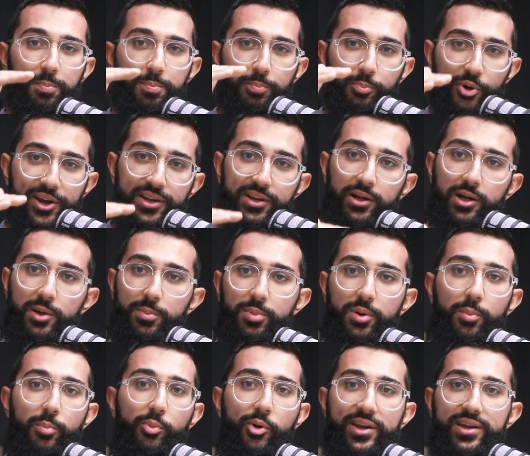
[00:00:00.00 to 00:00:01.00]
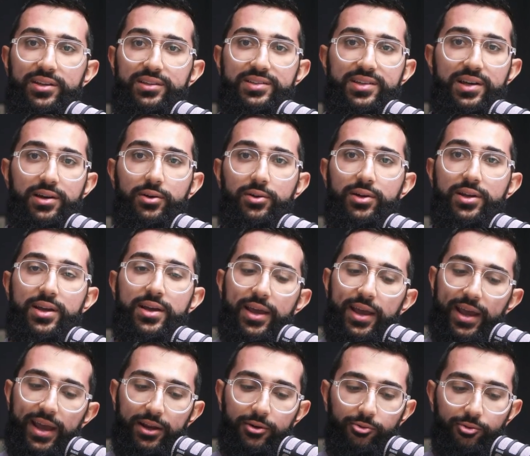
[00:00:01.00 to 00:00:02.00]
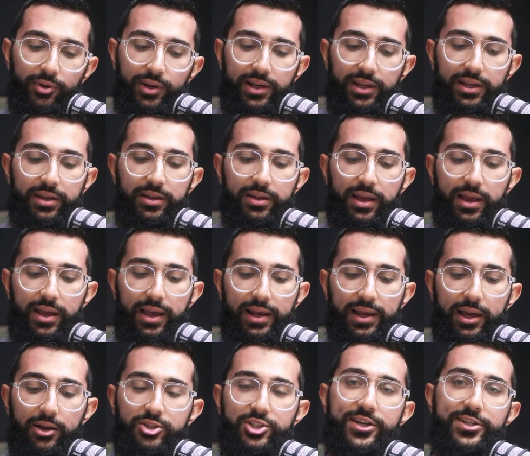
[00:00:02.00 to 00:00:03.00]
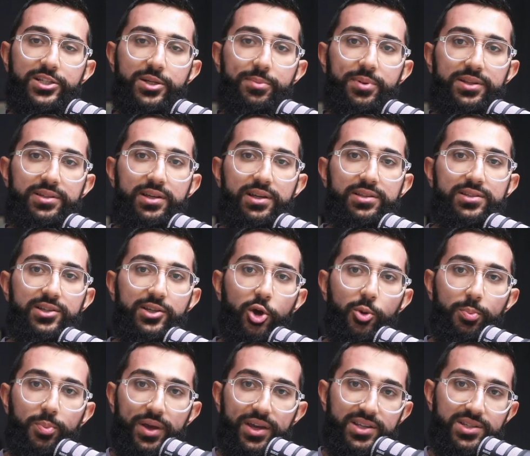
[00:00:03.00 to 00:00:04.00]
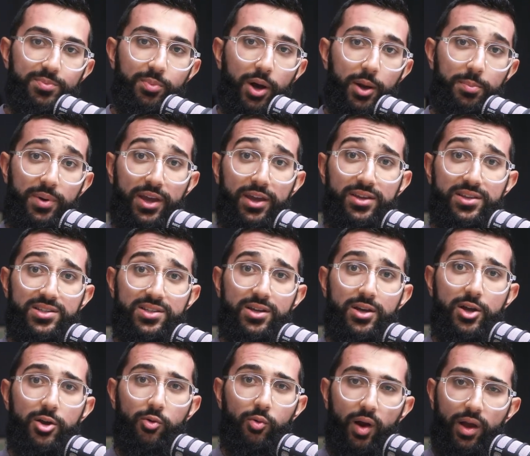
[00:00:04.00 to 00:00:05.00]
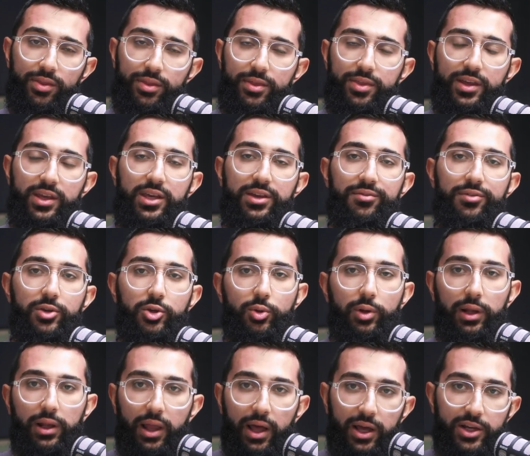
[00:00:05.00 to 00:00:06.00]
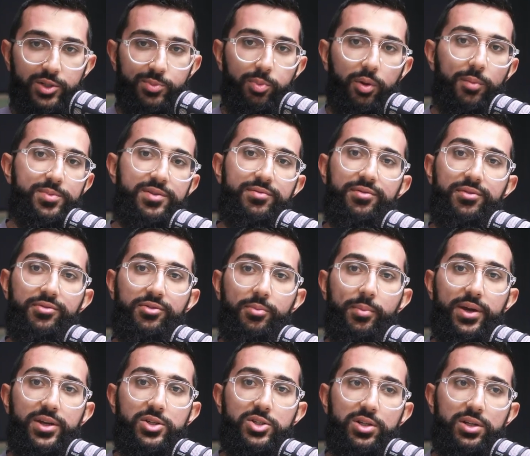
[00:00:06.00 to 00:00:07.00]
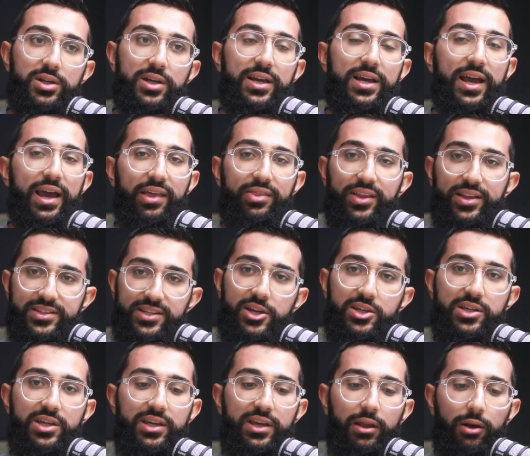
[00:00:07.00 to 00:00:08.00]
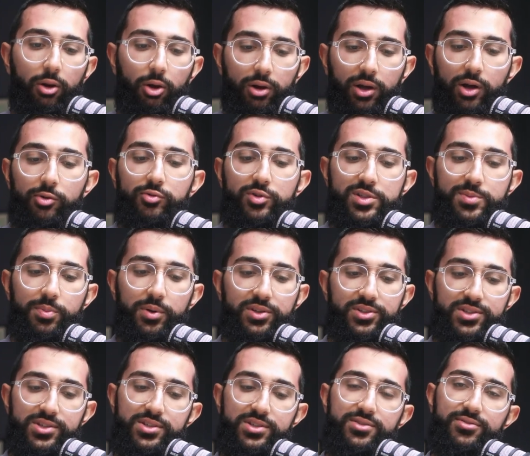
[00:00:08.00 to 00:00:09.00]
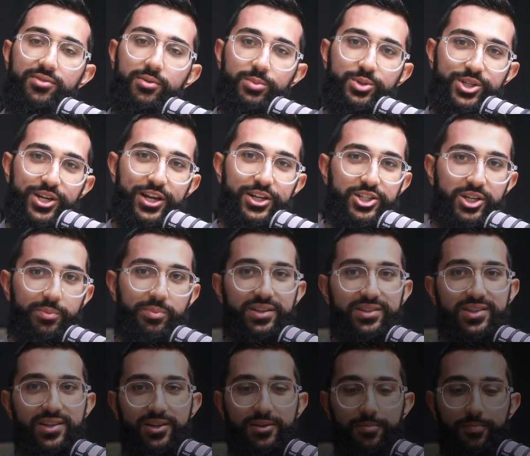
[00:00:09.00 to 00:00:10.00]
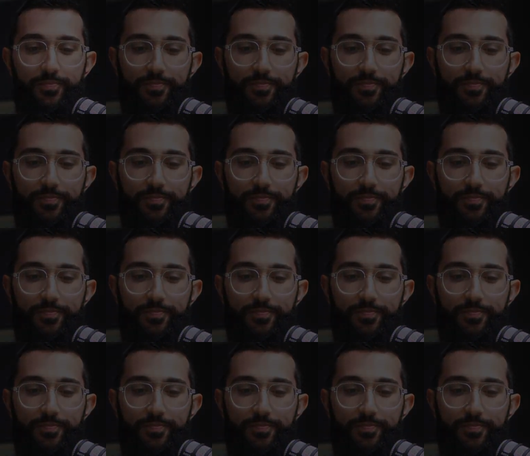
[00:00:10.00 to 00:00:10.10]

Break it up, break it down, and really allow ChatGPT to go piece by piece rather than giving you large blobs of information. And that's how you can get longer responses from ChatGPT.